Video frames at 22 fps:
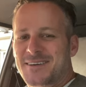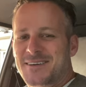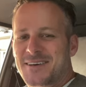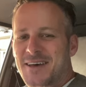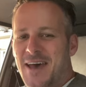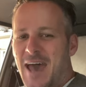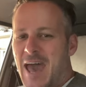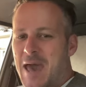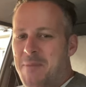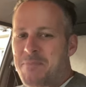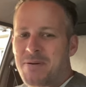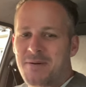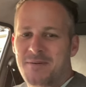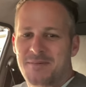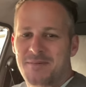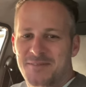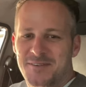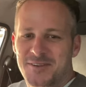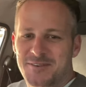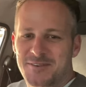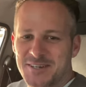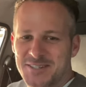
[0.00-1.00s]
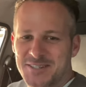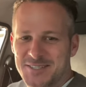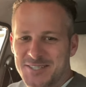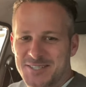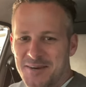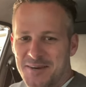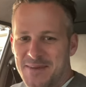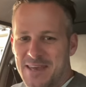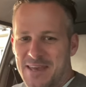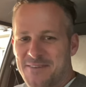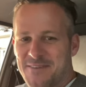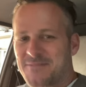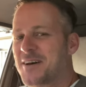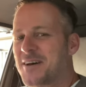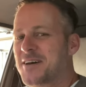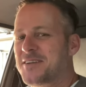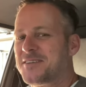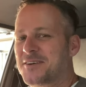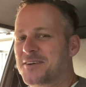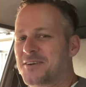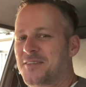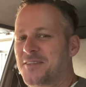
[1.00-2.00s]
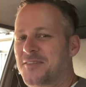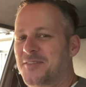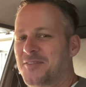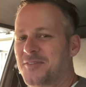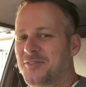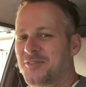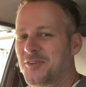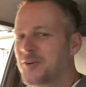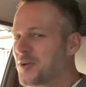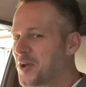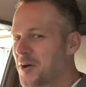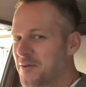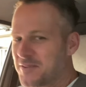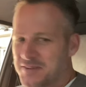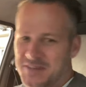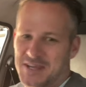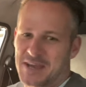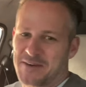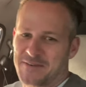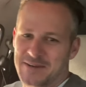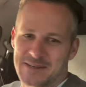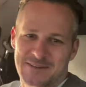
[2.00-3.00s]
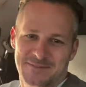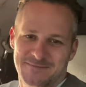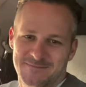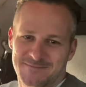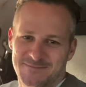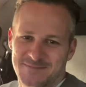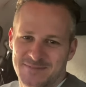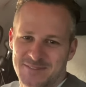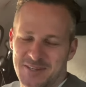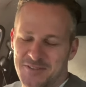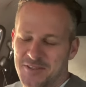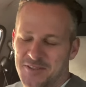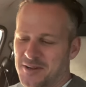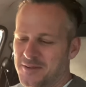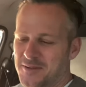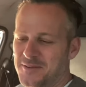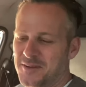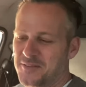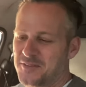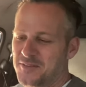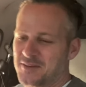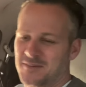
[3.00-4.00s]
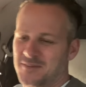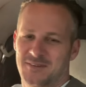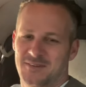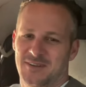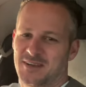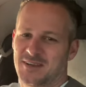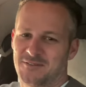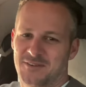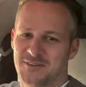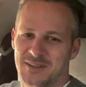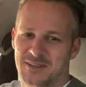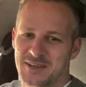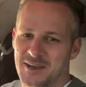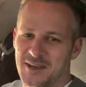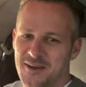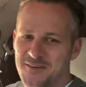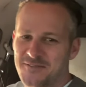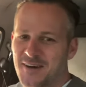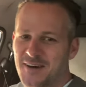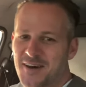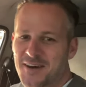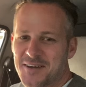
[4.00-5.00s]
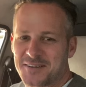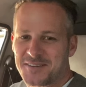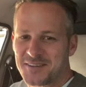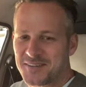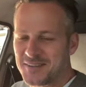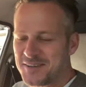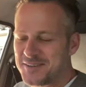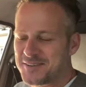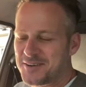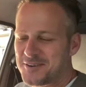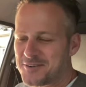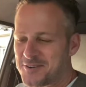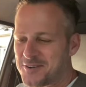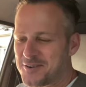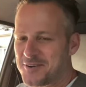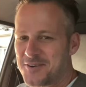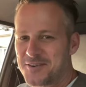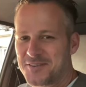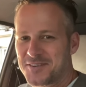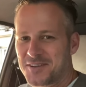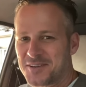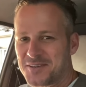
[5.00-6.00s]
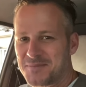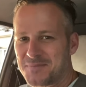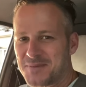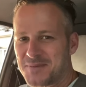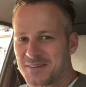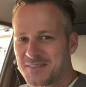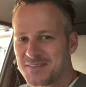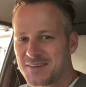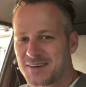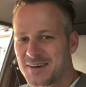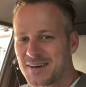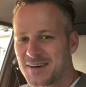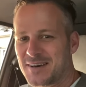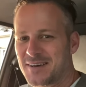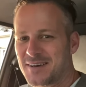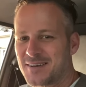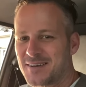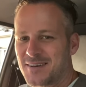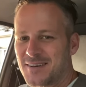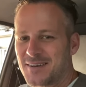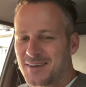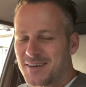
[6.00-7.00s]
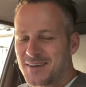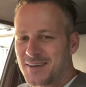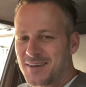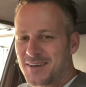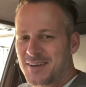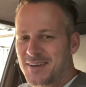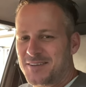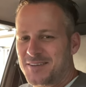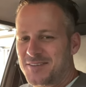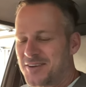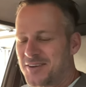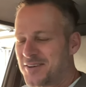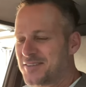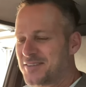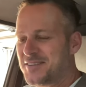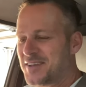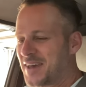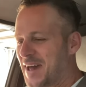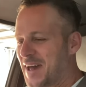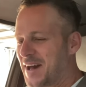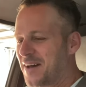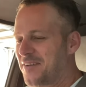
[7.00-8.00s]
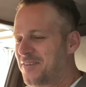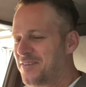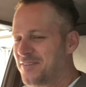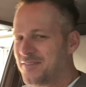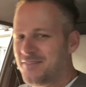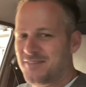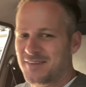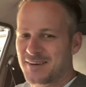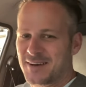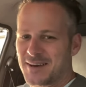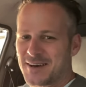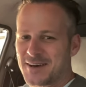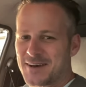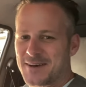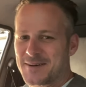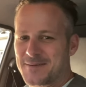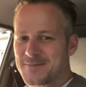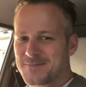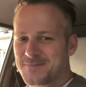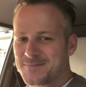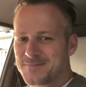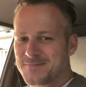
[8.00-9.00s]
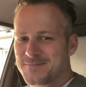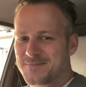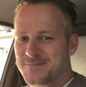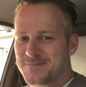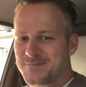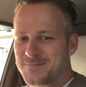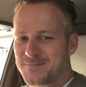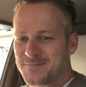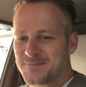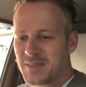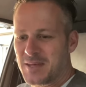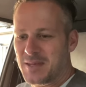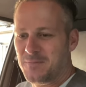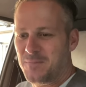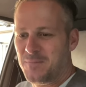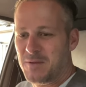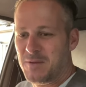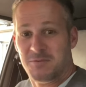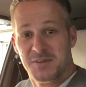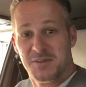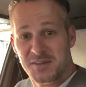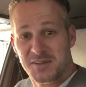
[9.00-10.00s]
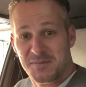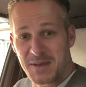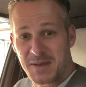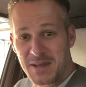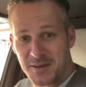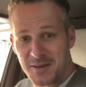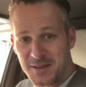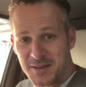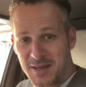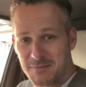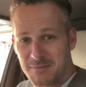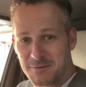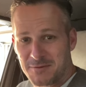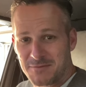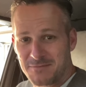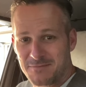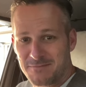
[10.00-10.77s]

app to actually tell me how fast I thought I was going. Not that you can really go fast in these old cruisers, but it turns out that it was a speedo cable.